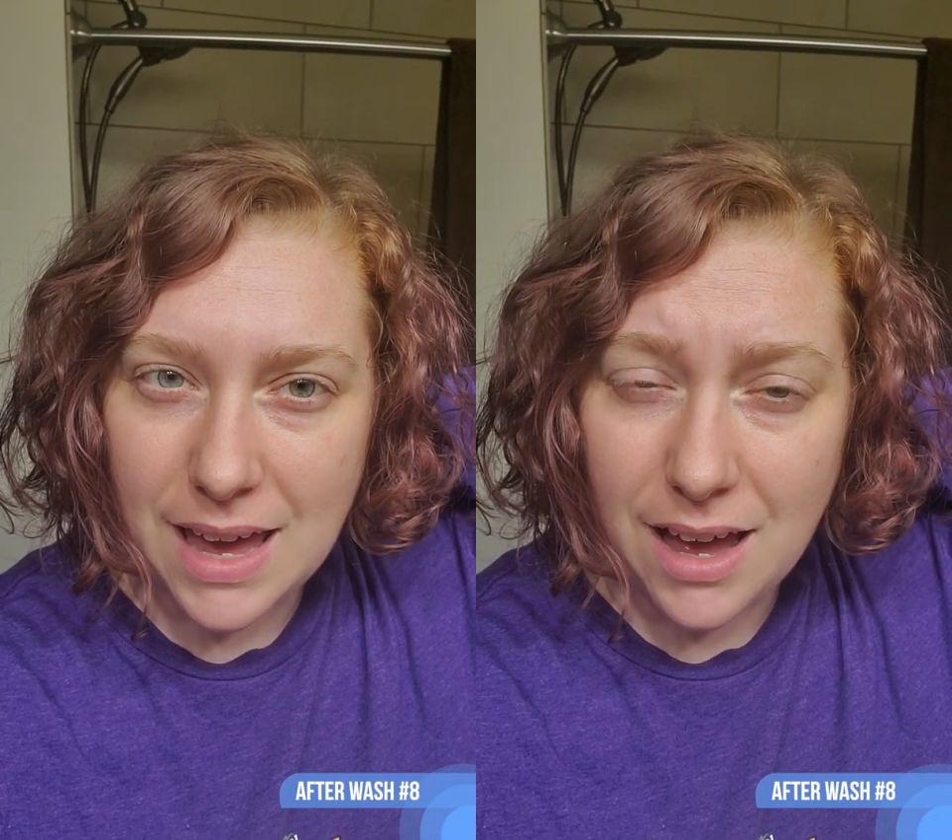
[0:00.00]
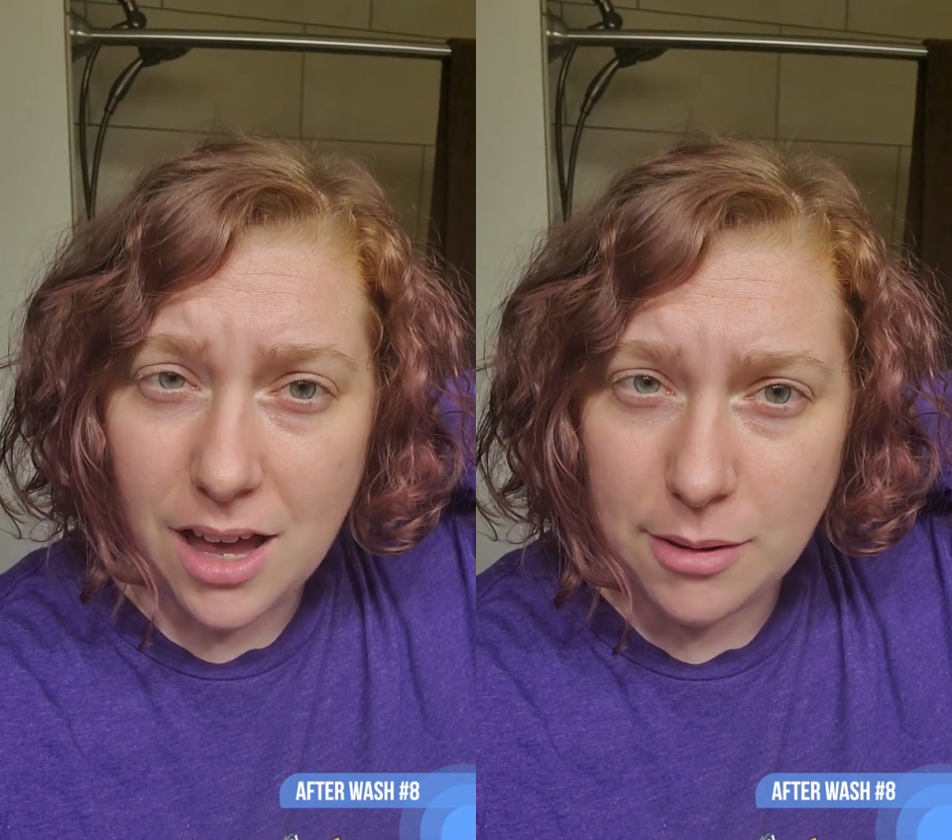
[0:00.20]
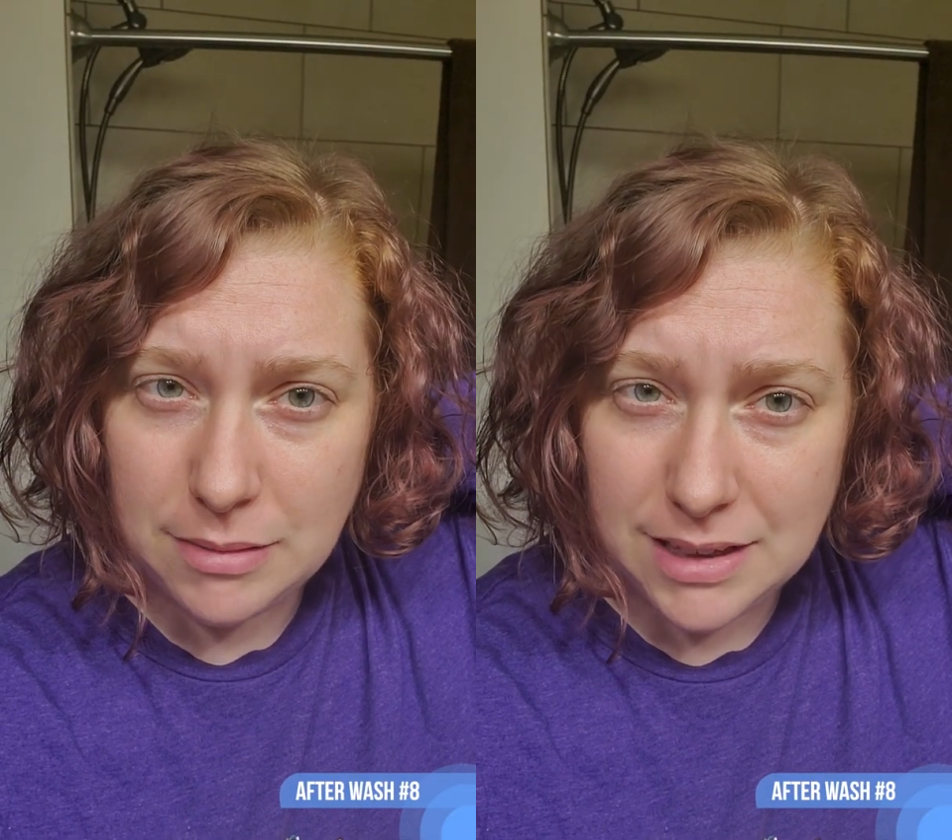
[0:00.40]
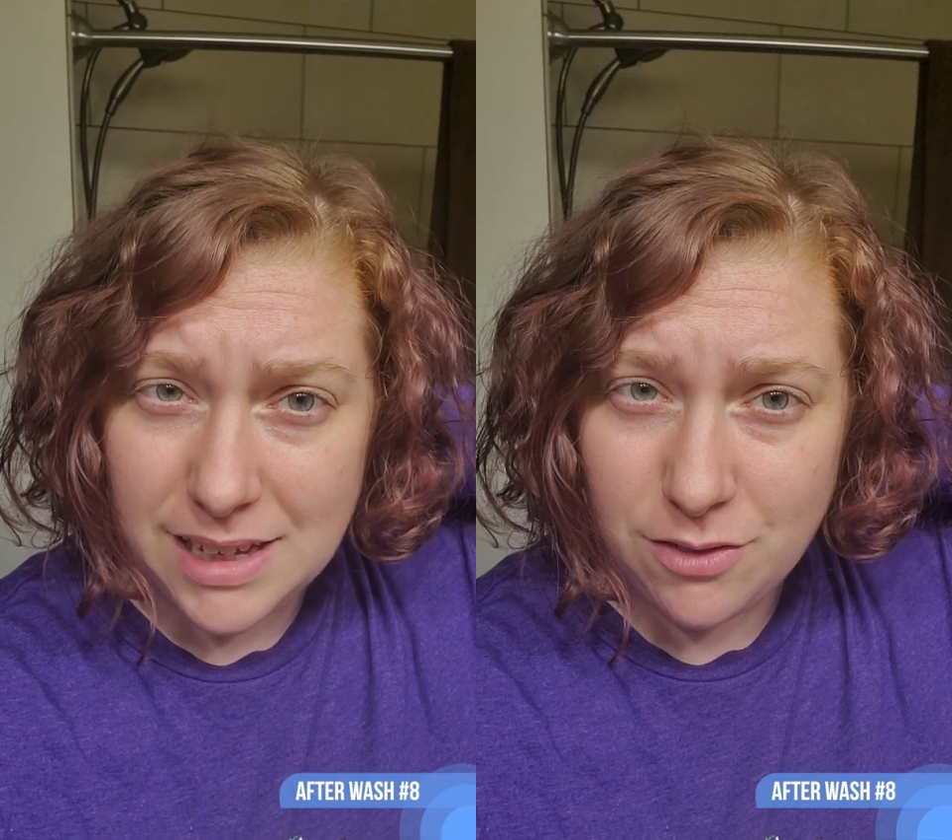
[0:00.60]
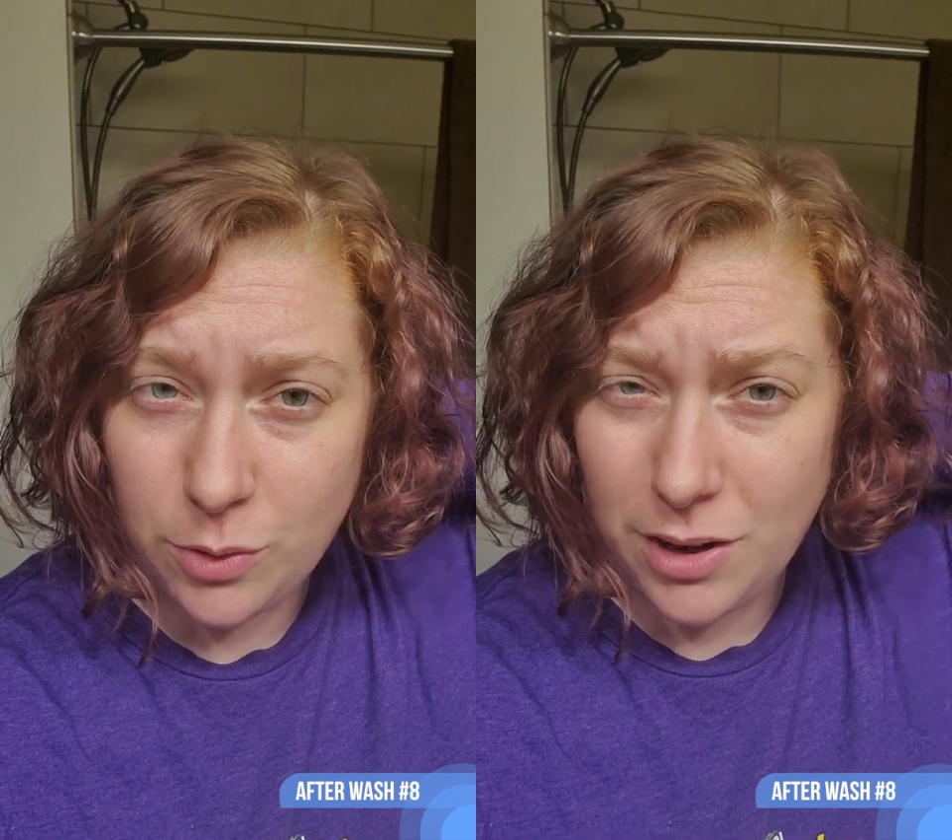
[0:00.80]
I
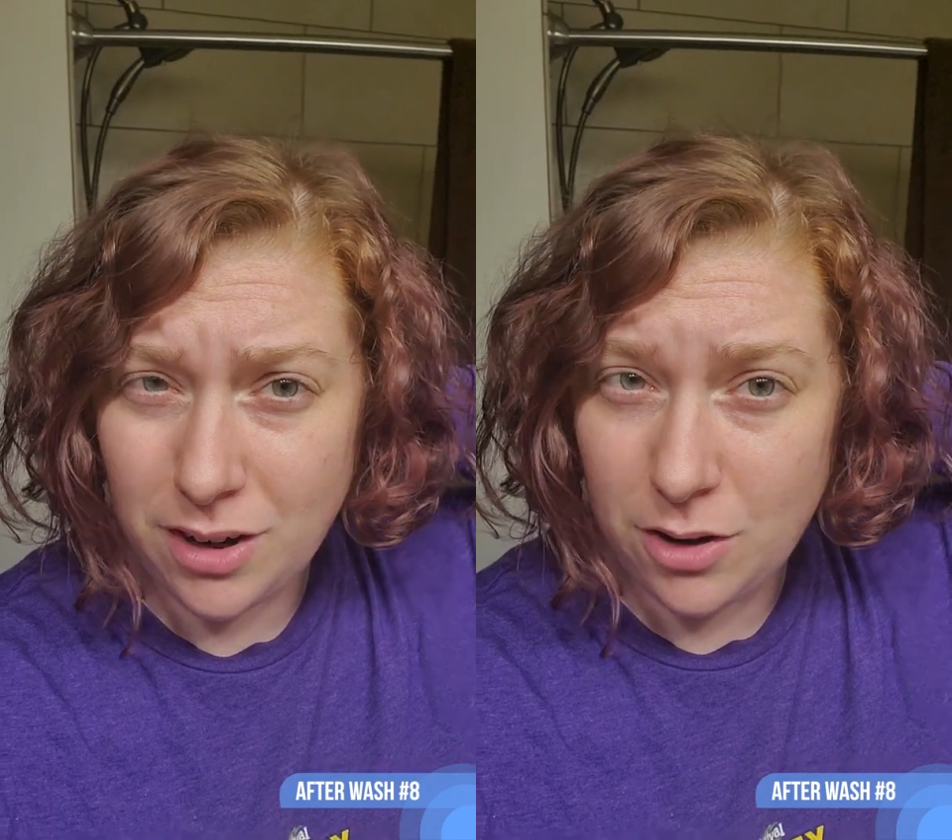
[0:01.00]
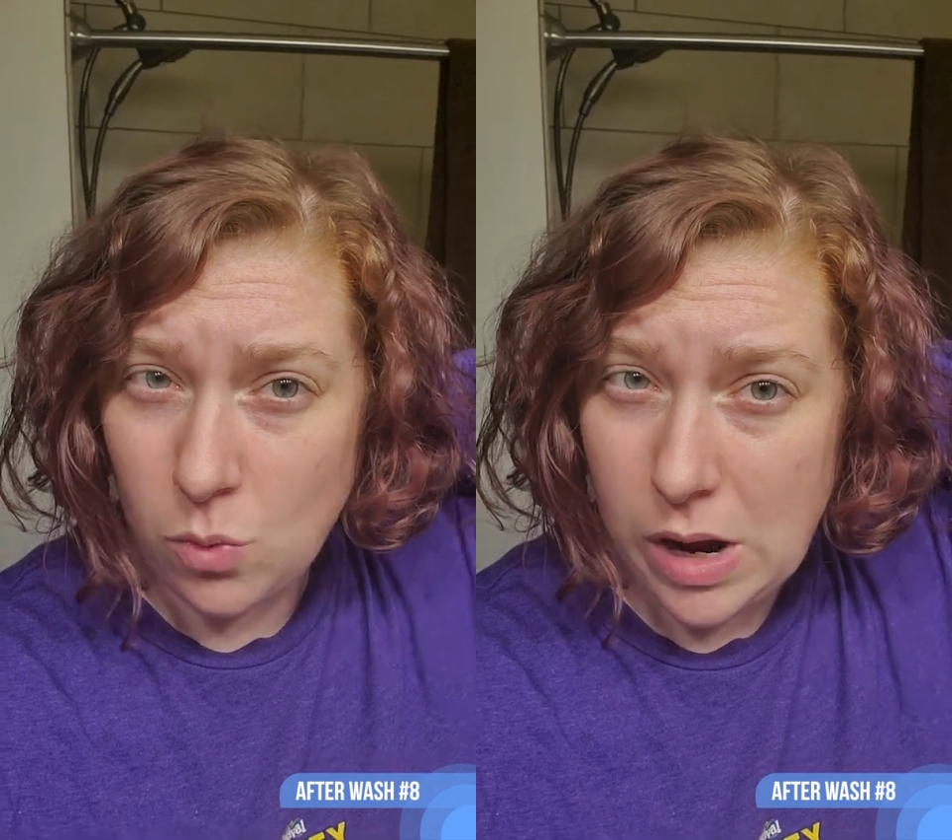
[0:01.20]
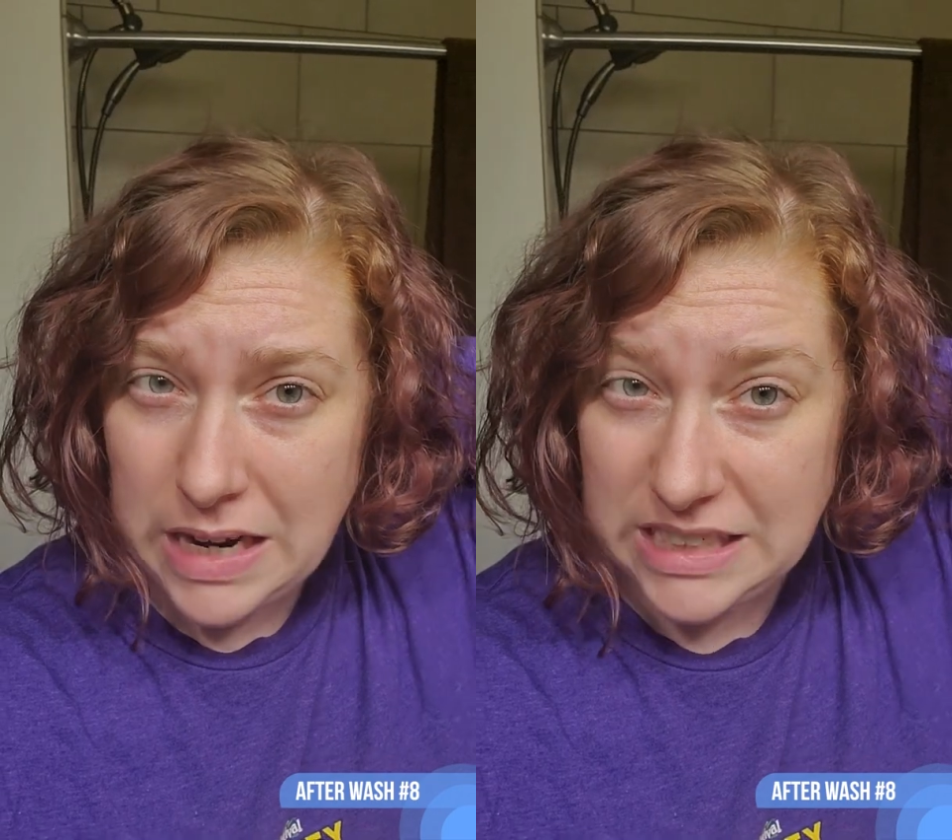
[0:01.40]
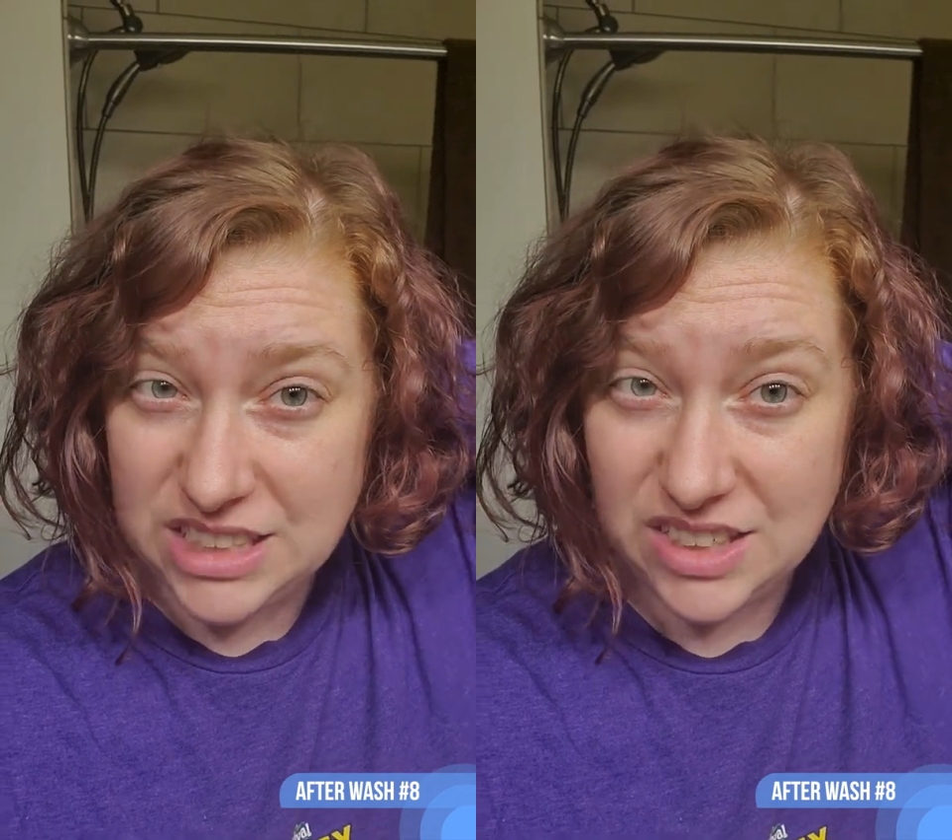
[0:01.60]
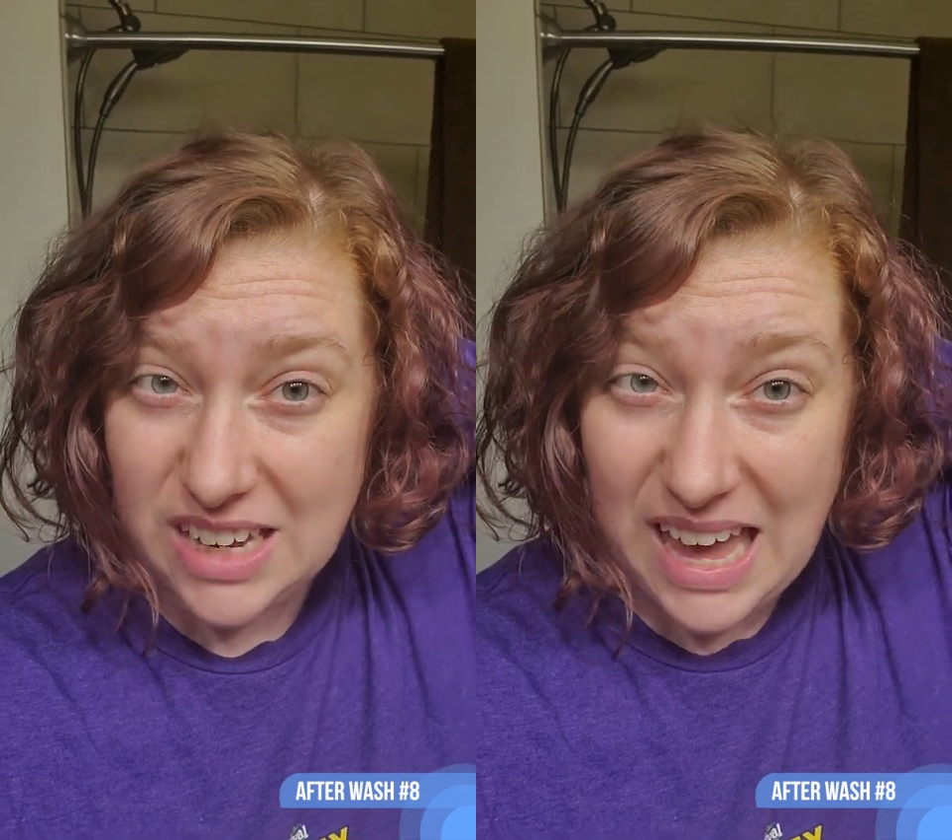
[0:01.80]
believe we are on wash
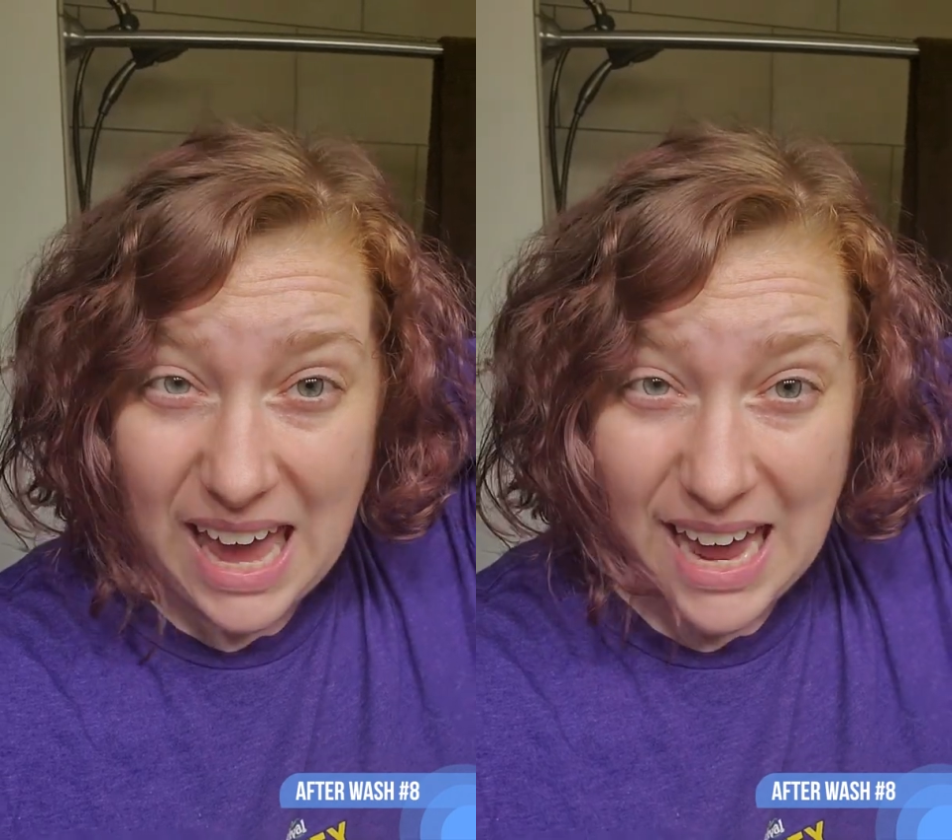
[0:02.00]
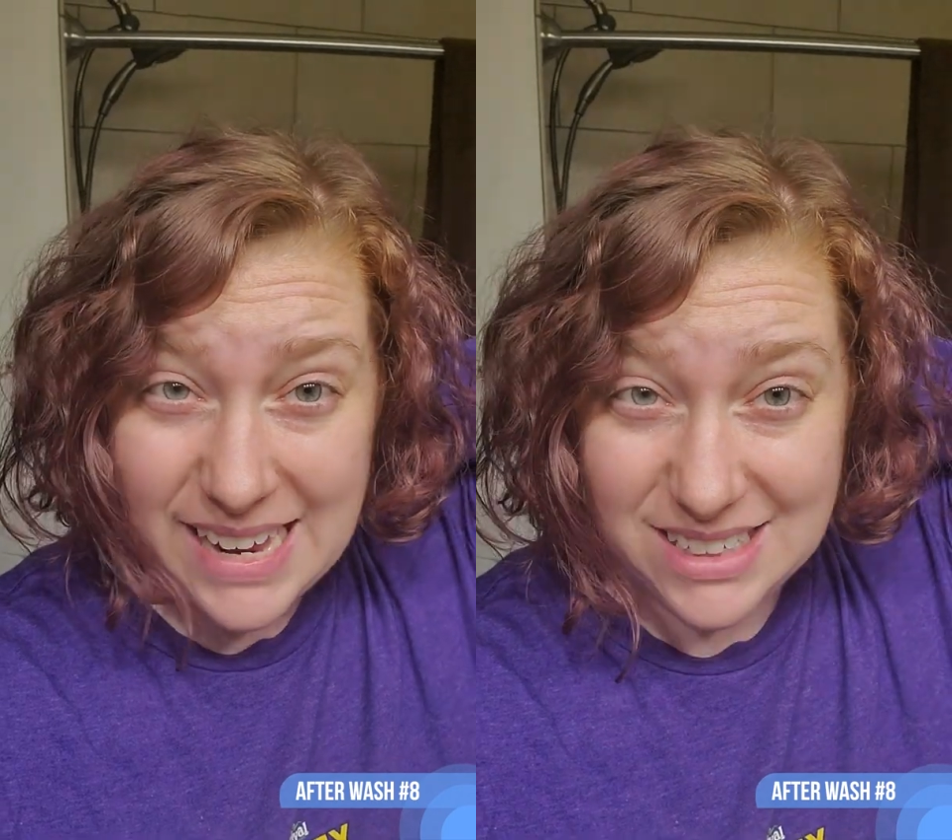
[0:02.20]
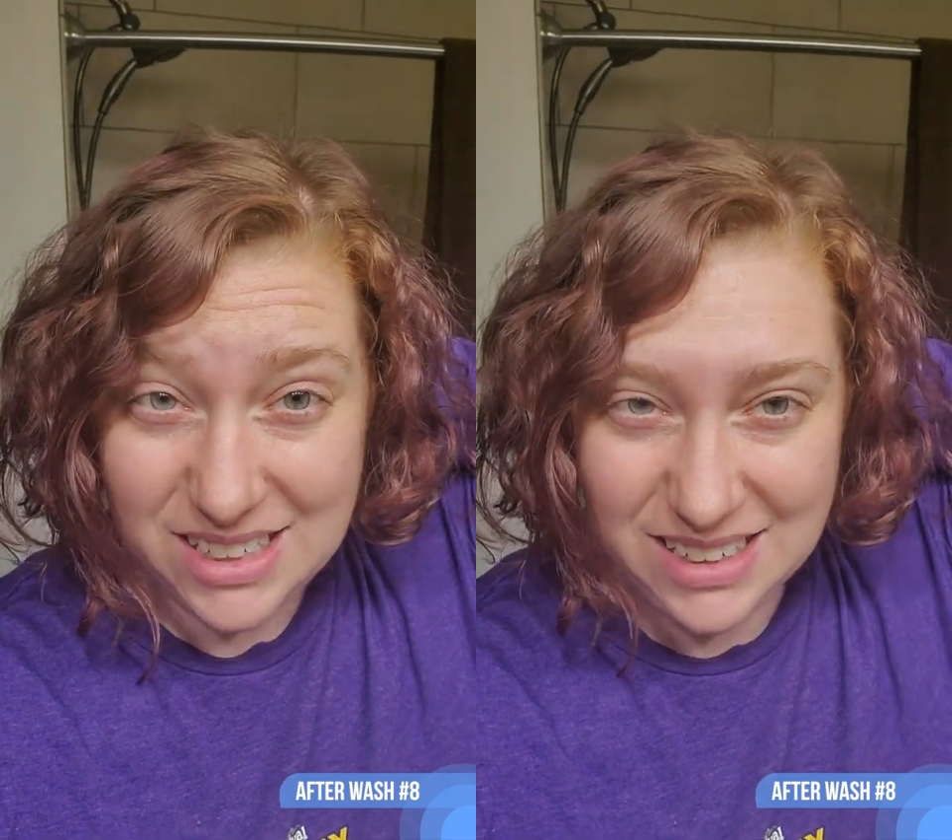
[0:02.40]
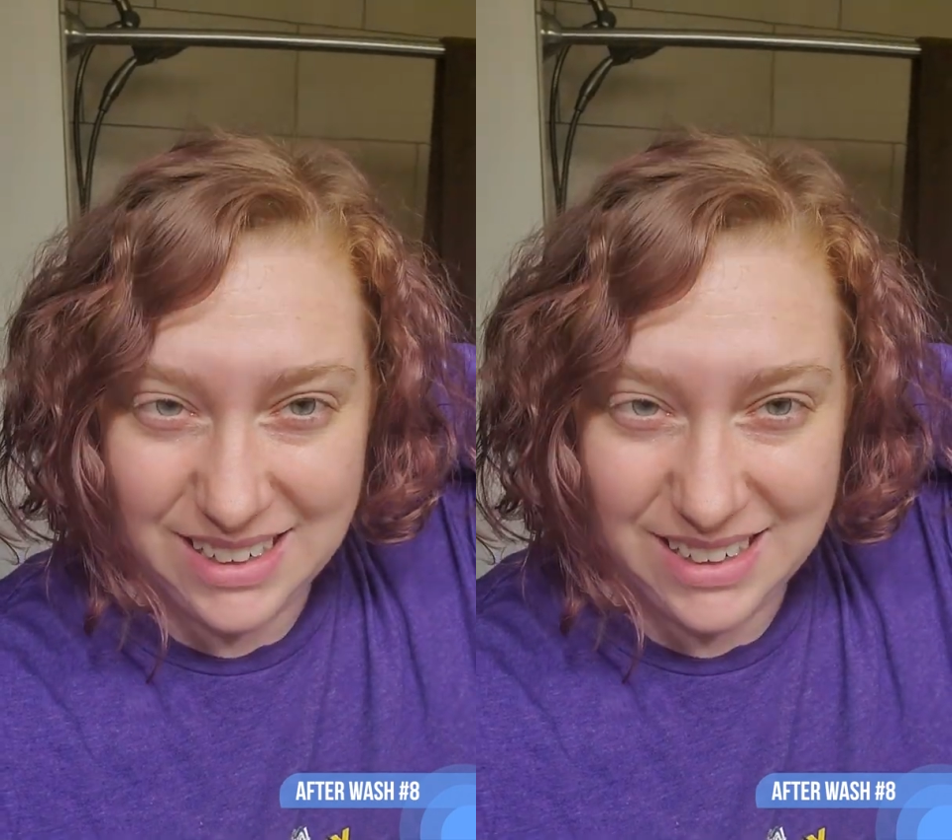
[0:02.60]
8.